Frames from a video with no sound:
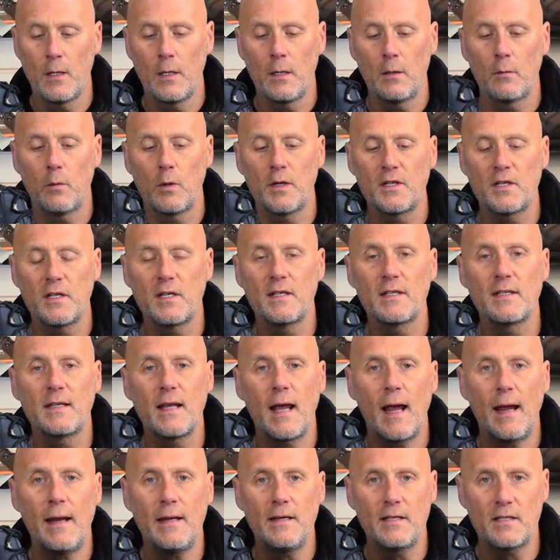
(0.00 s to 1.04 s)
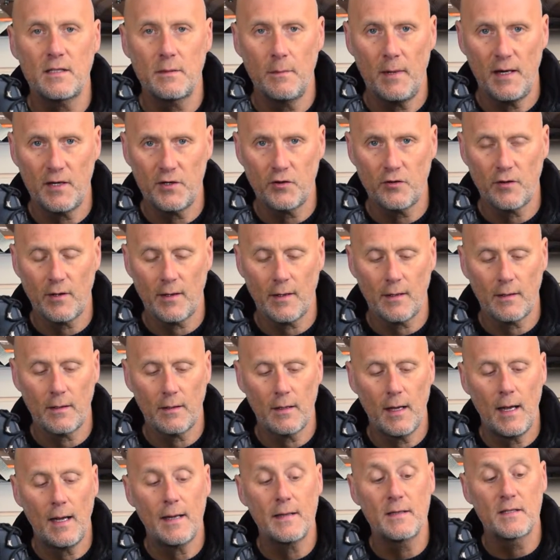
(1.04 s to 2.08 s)
which is the asymmetric
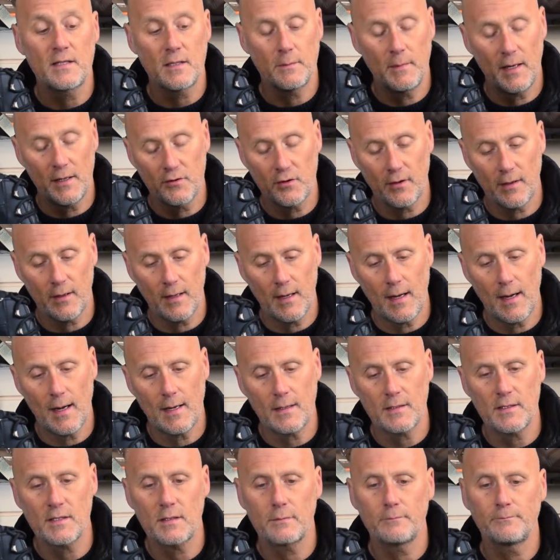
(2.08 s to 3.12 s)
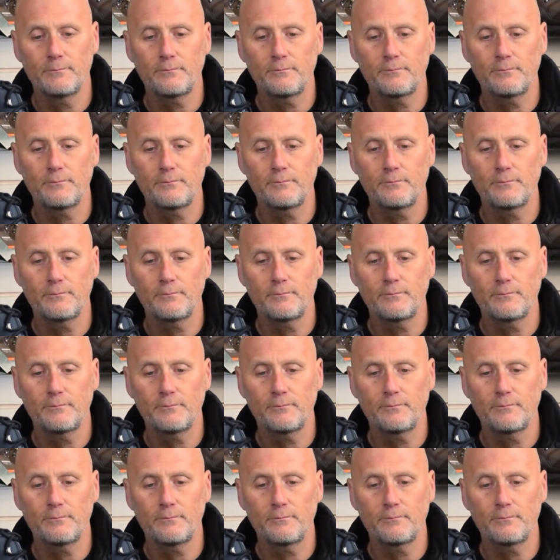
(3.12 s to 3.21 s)
last.